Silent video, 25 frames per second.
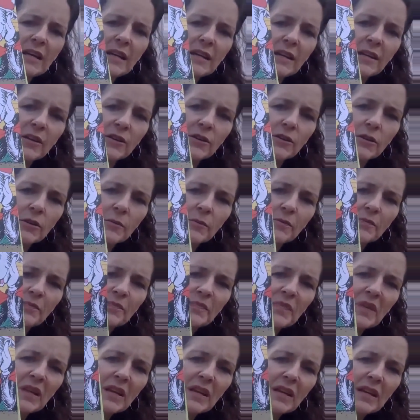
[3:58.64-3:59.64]
here,
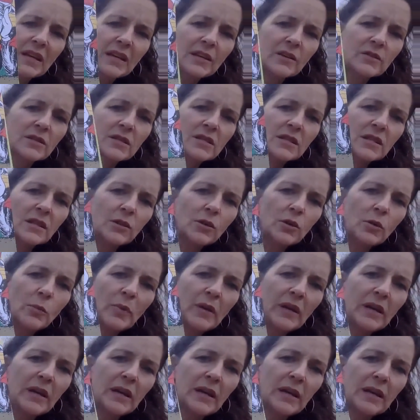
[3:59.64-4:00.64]
here's the little
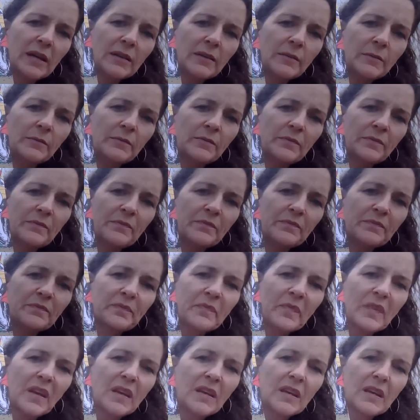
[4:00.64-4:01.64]
bean,
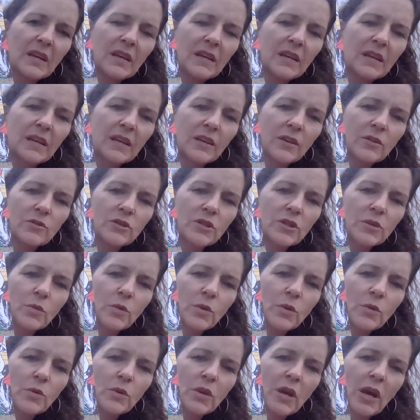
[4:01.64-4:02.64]
here's the
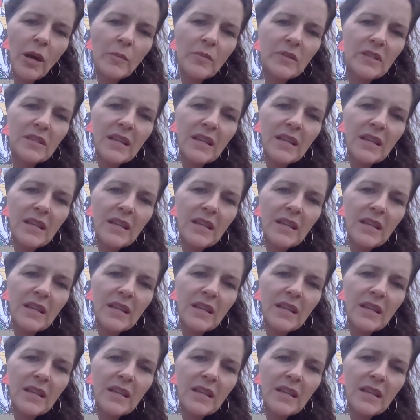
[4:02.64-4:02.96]
root coming